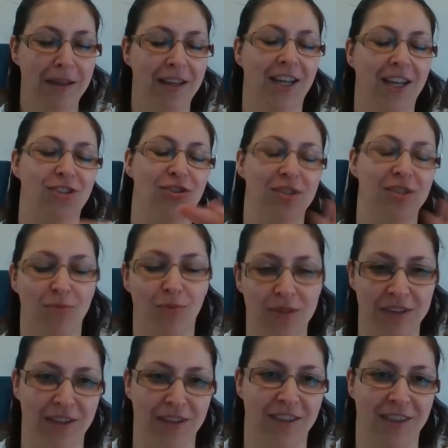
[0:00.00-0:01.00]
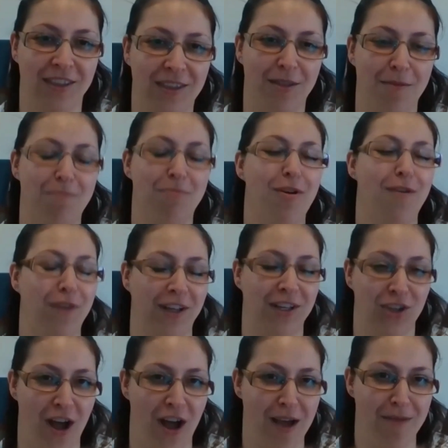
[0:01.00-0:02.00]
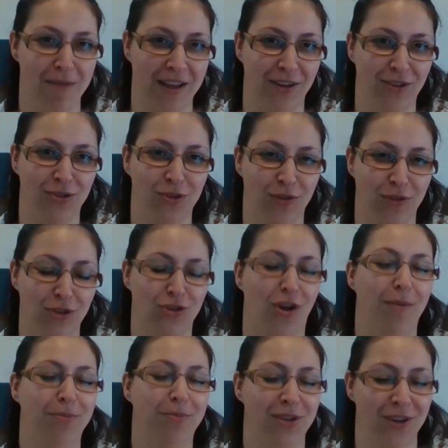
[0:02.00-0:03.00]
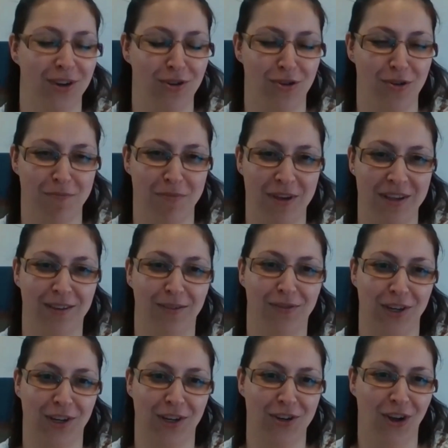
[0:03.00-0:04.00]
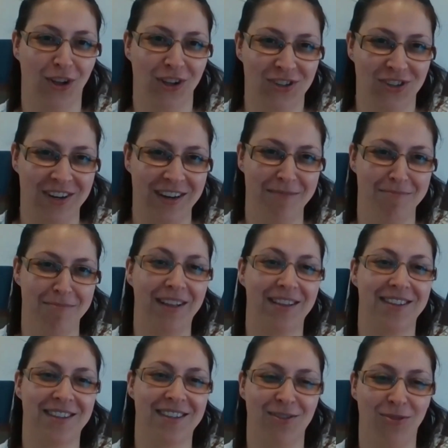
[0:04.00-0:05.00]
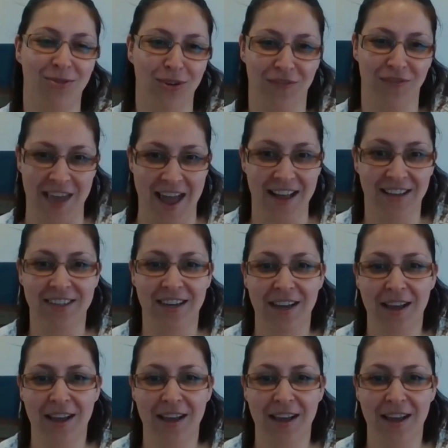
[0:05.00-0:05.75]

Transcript: It just wasn't the perfect timing to adopt a new piece of technology amidst all of that.